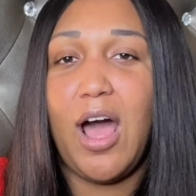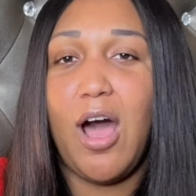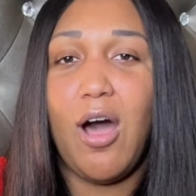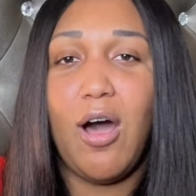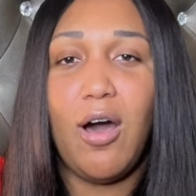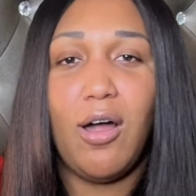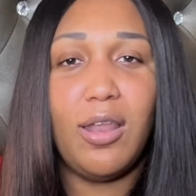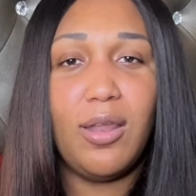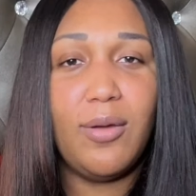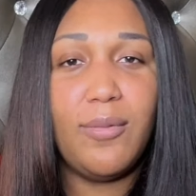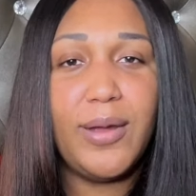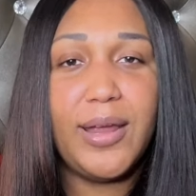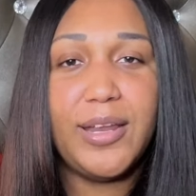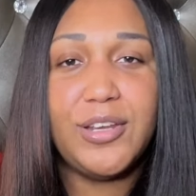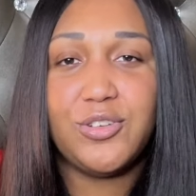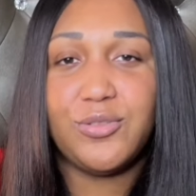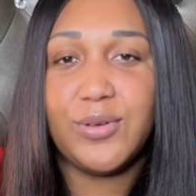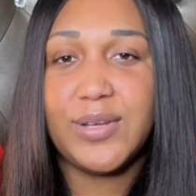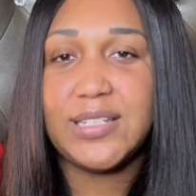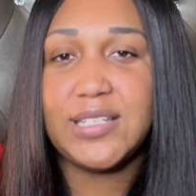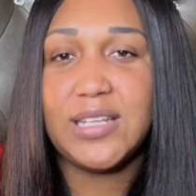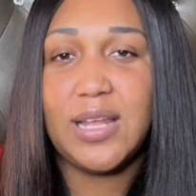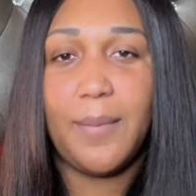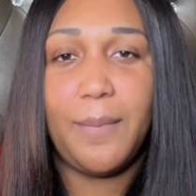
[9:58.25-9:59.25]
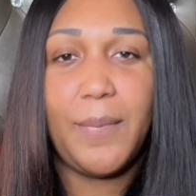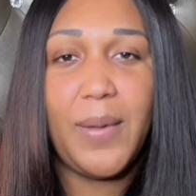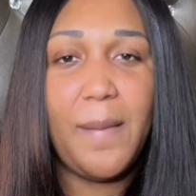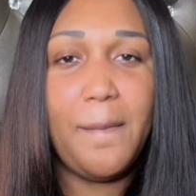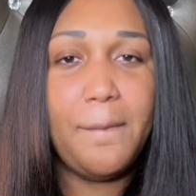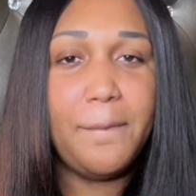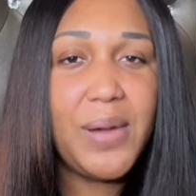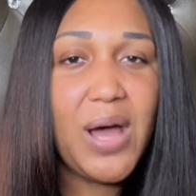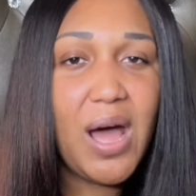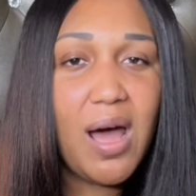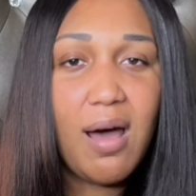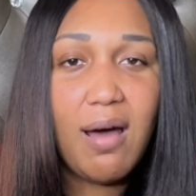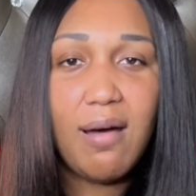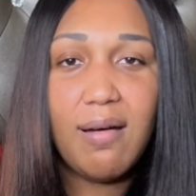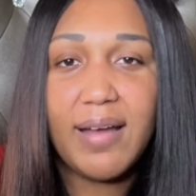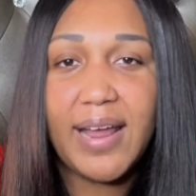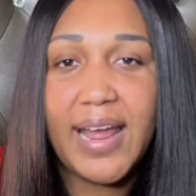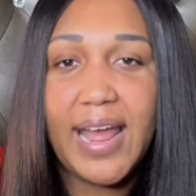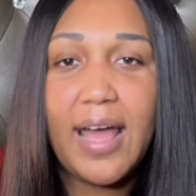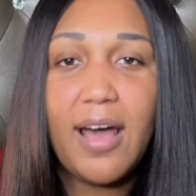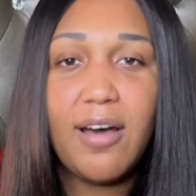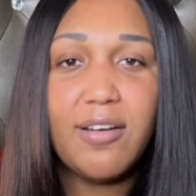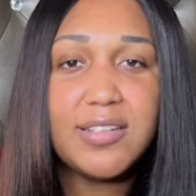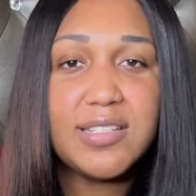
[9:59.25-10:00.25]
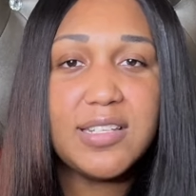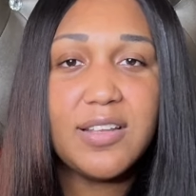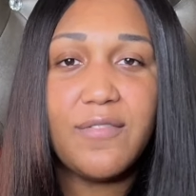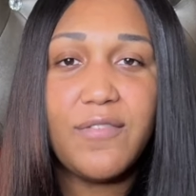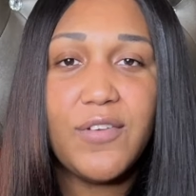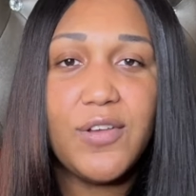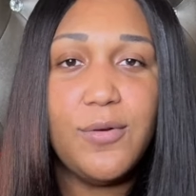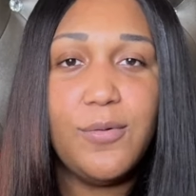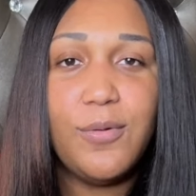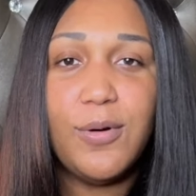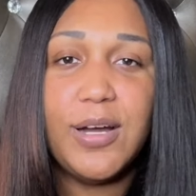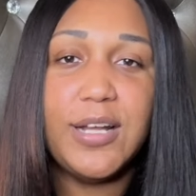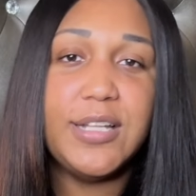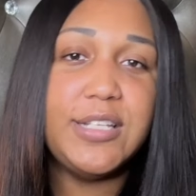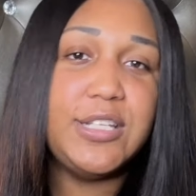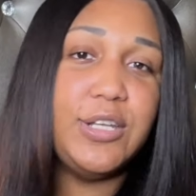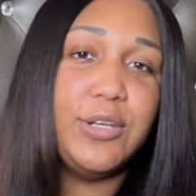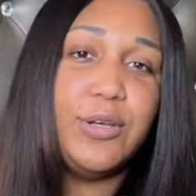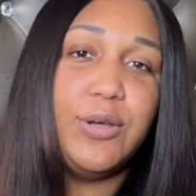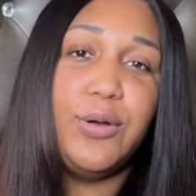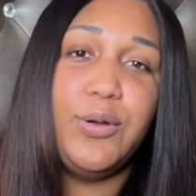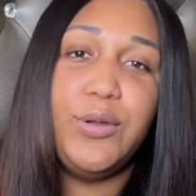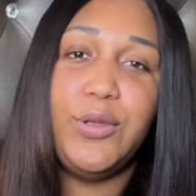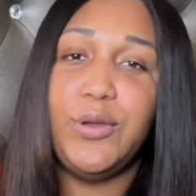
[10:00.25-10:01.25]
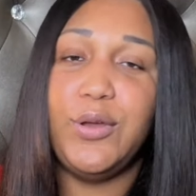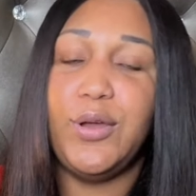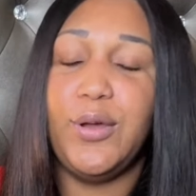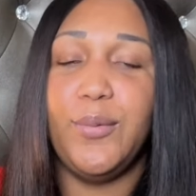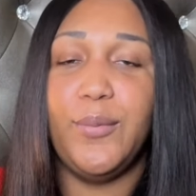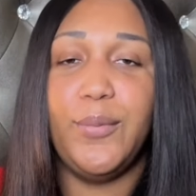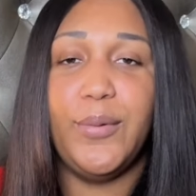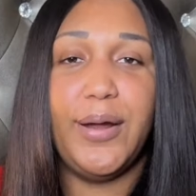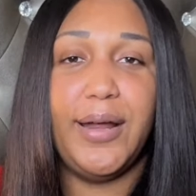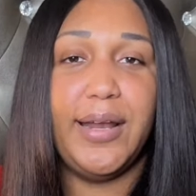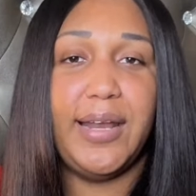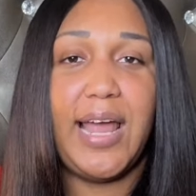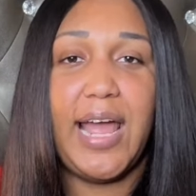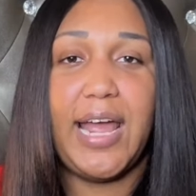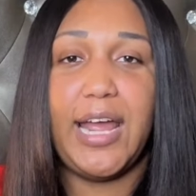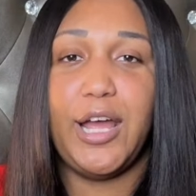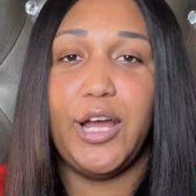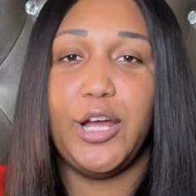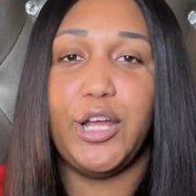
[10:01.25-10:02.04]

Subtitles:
all the way dressed up in ball gowns if you want to. You can wear like a